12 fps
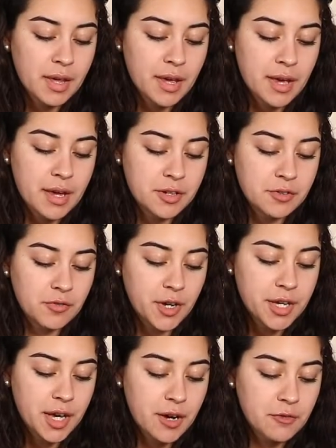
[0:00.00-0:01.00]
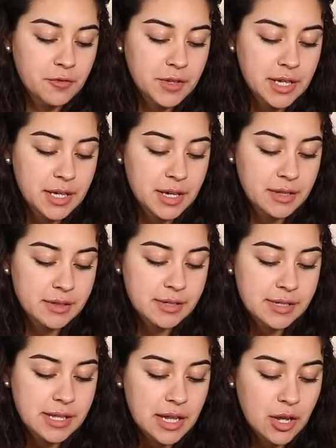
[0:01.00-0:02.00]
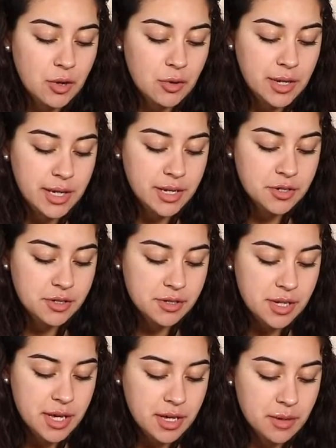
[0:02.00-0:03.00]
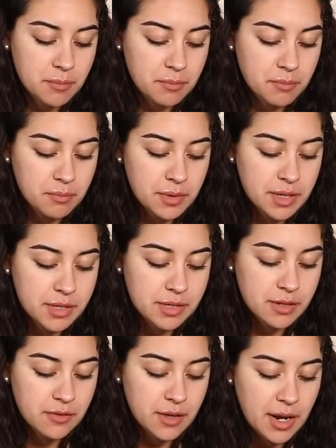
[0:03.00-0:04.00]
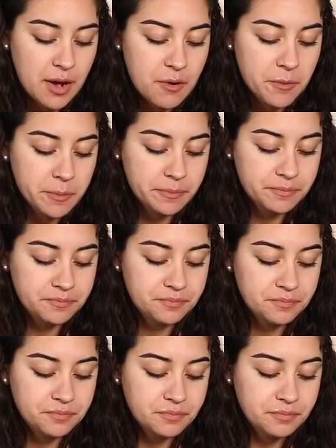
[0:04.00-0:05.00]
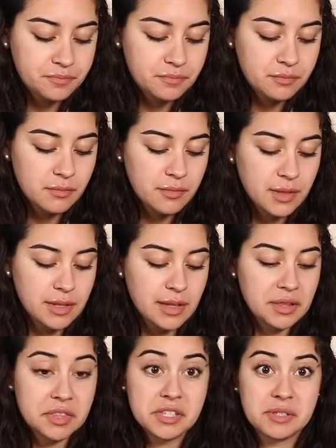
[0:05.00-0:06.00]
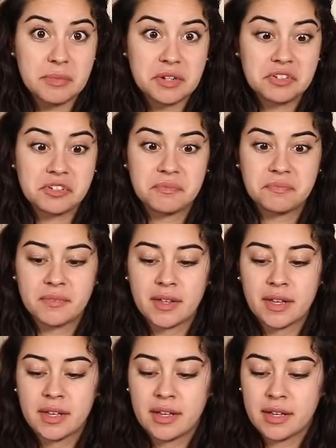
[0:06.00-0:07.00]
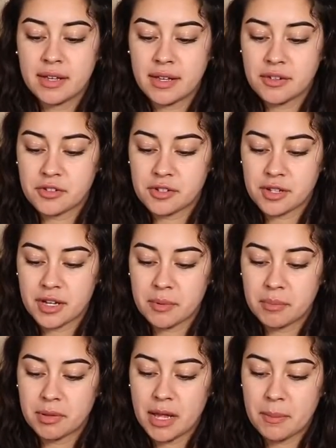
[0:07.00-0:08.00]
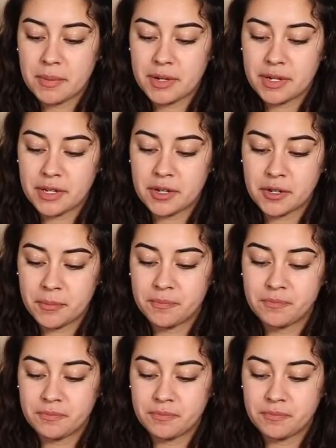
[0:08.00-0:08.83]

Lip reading: and you very carefully and slowly just take a piece of it out, like this much, and just kind of plop it in here.